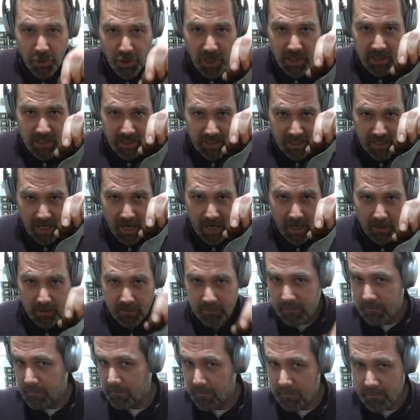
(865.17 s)
rigidity
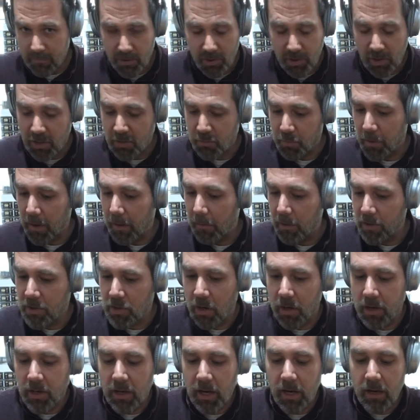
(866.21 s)
king. It's just pretty
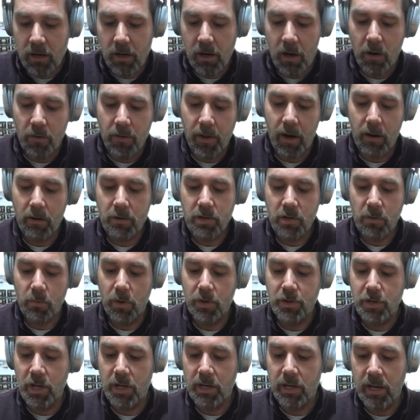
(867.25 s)
much all you need to know there.
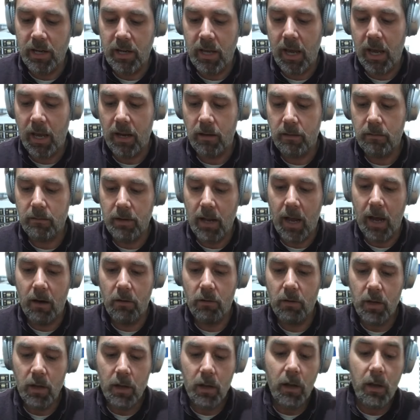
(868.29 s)
It's a rigidity king.
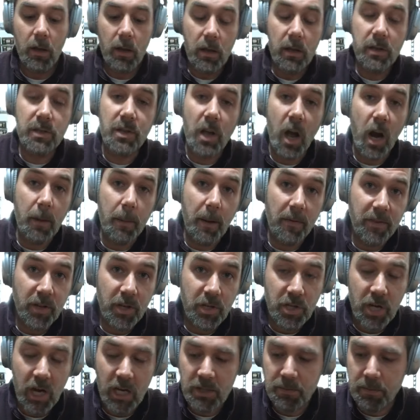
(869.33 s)
Now, let's talk
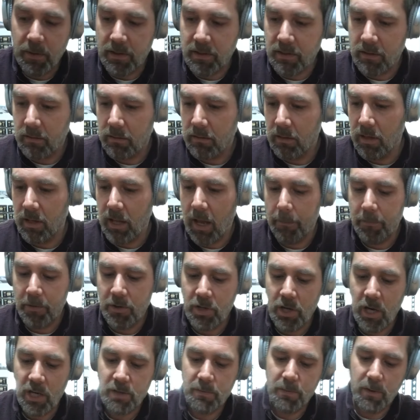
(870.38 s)
about the adjustments, the
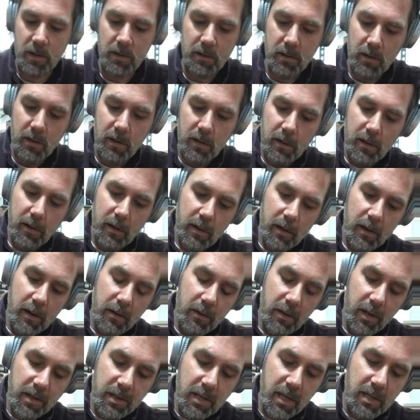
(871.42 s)
depth adjustment.
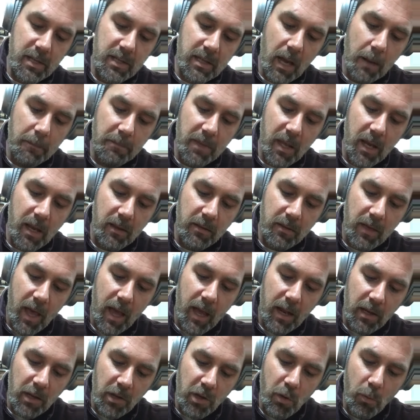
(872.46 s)
This is something
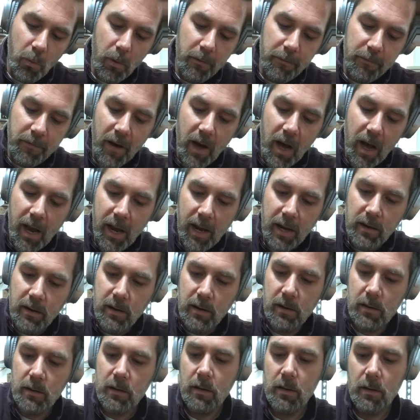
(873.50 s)
that you will
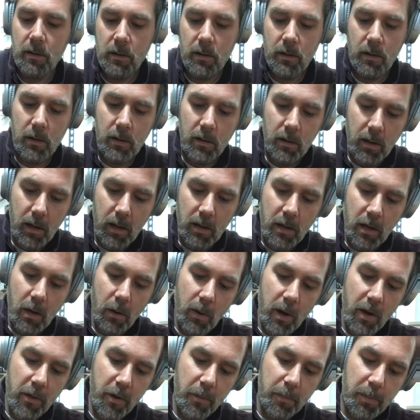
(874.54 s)
find
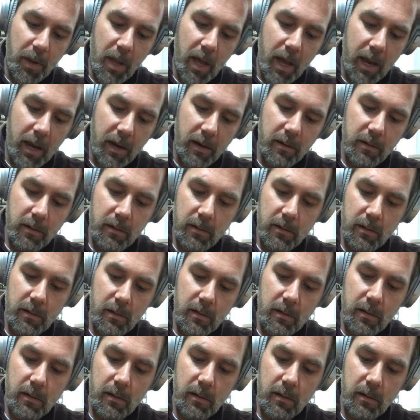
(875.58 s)
in no other plane